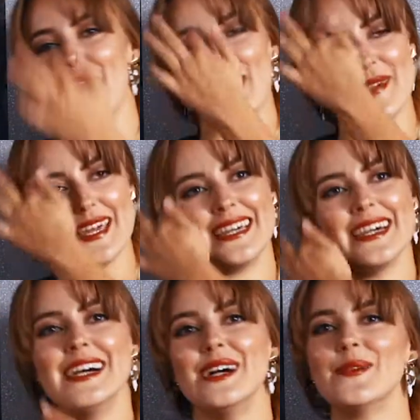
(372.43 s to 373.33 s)
maybe,
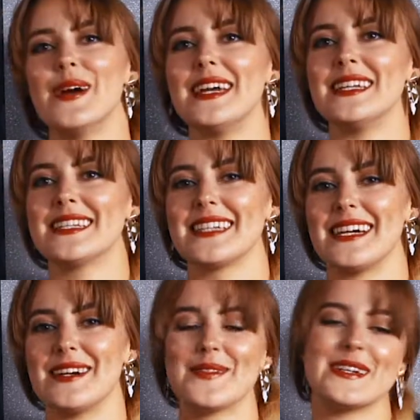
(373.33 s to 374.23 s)
which
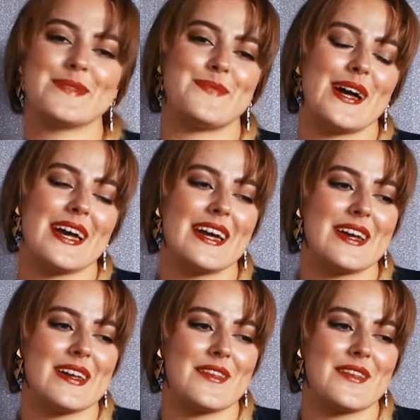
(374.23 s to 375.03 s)
uh, was by